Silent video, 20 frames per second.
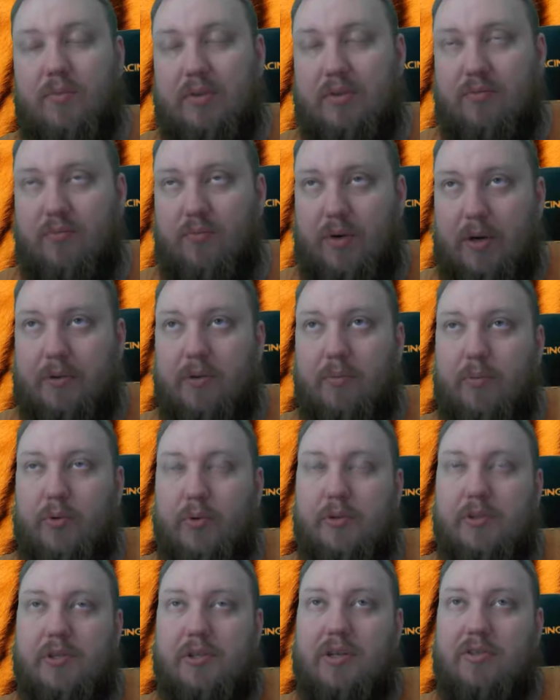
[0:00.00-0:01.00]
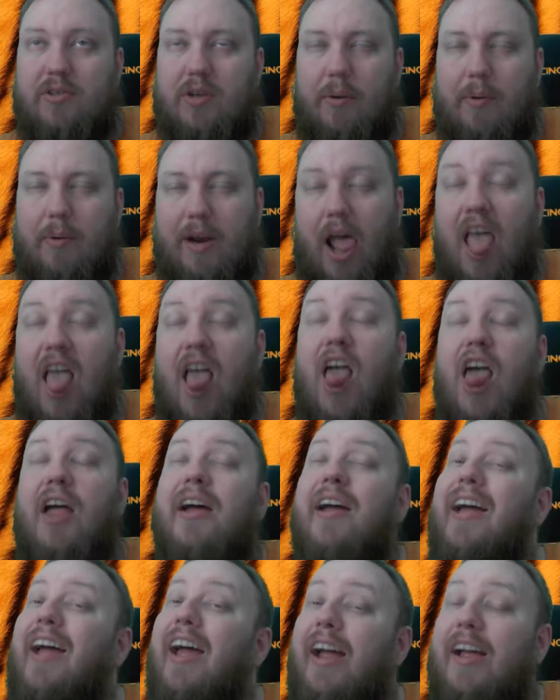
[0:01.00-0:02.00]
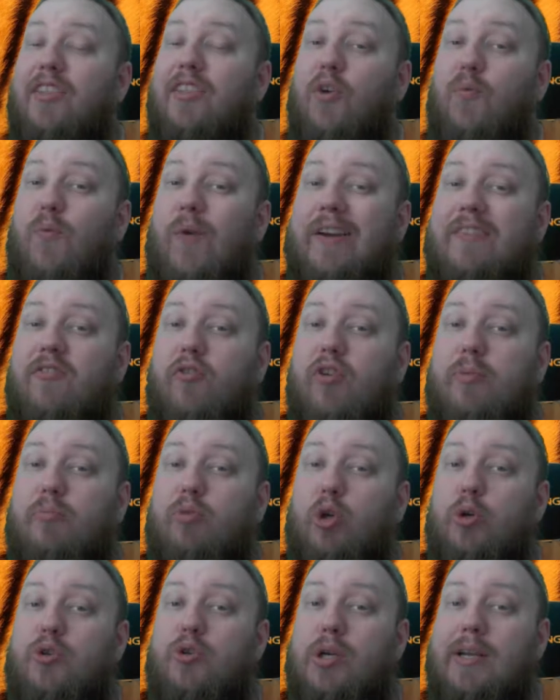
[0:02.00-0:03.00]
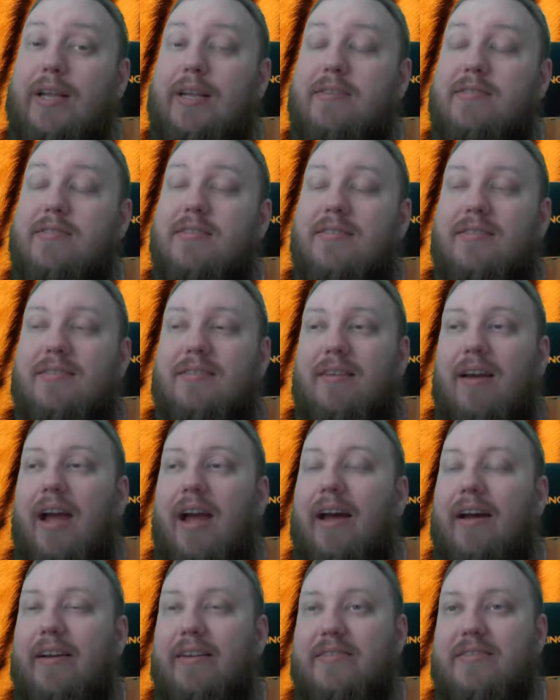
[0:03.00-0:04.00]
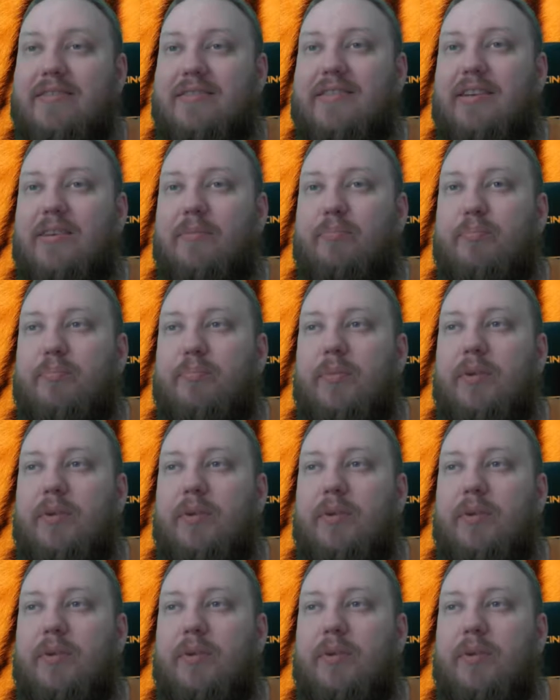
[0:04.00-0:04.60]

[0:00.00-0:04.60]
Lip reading: When the retributionist, and the retributionist has the